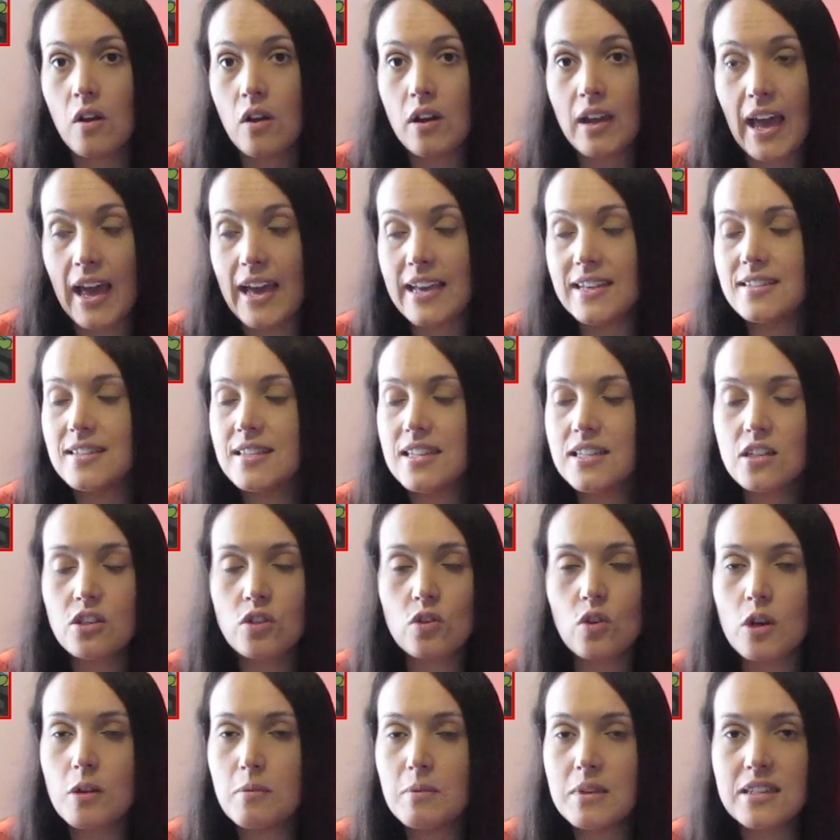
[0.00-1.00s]
guys this is
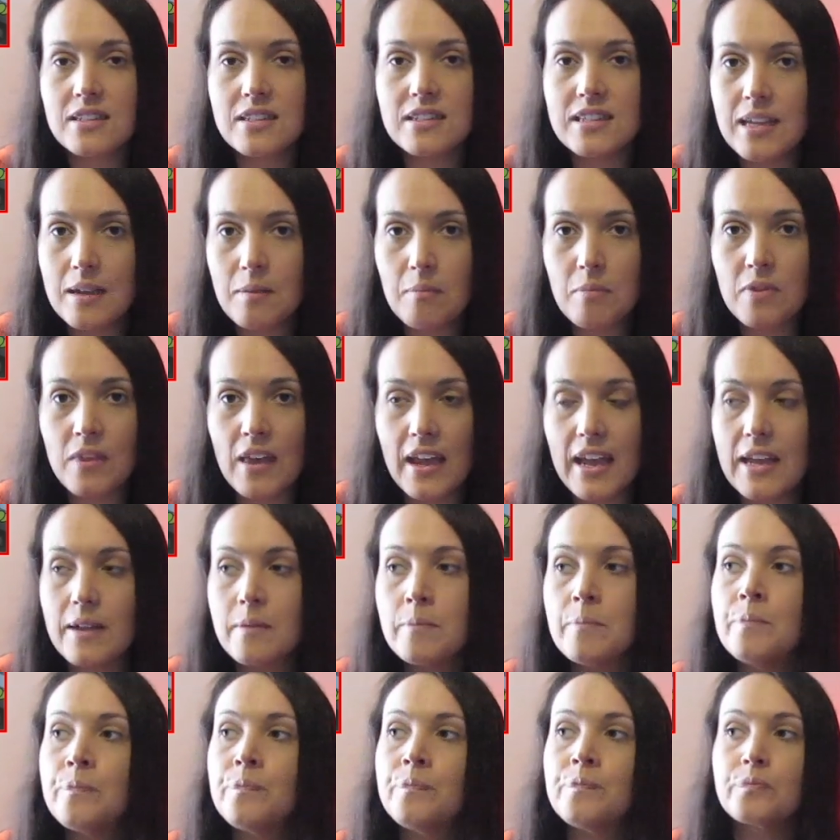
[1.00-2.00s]
going to be the same thing